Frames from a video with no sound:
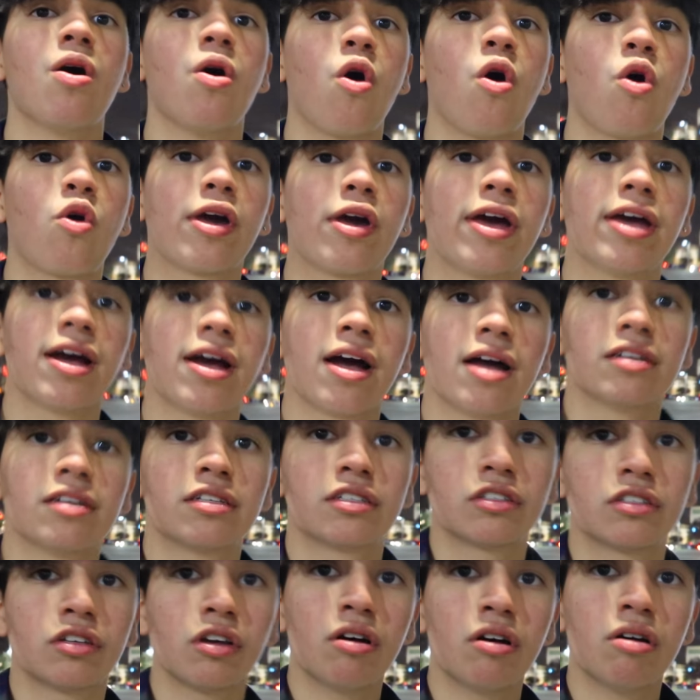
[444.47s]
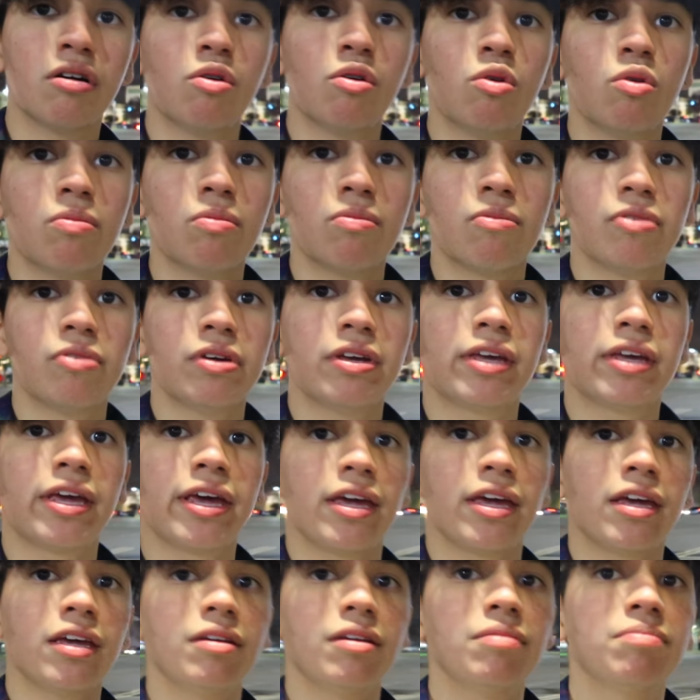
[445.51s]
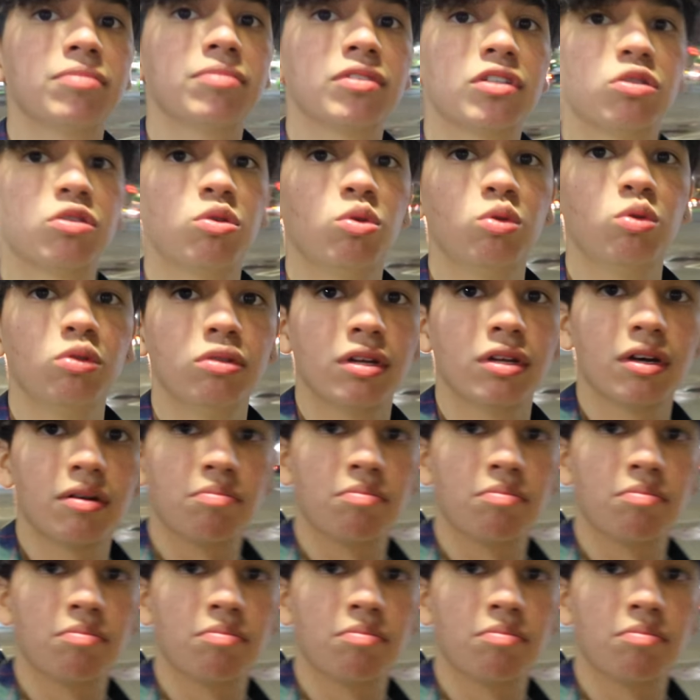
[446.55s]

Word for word: Okay guys, so we came to the